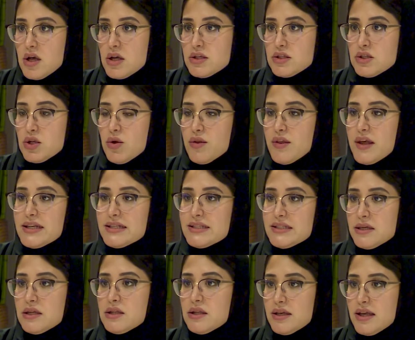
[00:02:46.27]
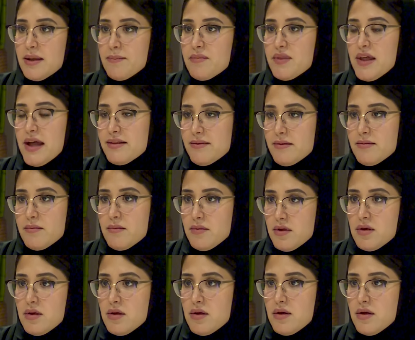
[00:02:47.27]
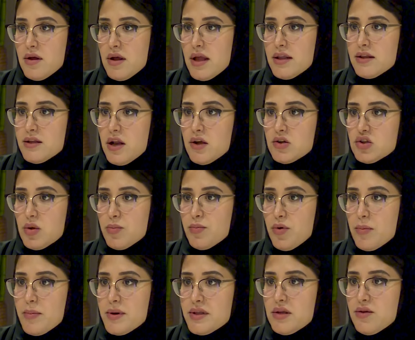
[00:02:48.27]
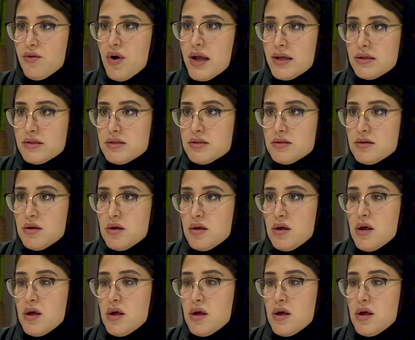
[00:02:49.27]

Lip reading: So they still kept that intellectual property rights.